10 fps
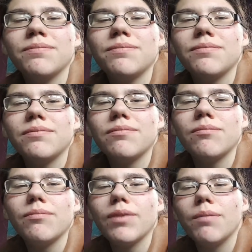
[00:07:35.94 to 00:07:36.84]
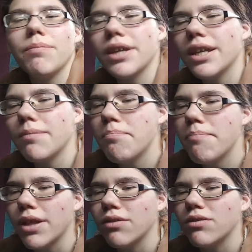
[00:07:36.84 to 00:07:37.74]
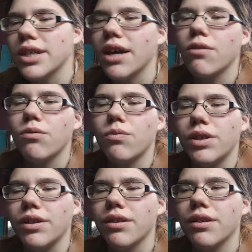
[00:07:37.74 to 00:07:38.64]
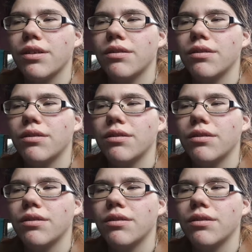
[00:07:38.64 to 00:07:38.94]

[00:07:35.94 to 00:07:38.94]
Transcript: But then it mellows out with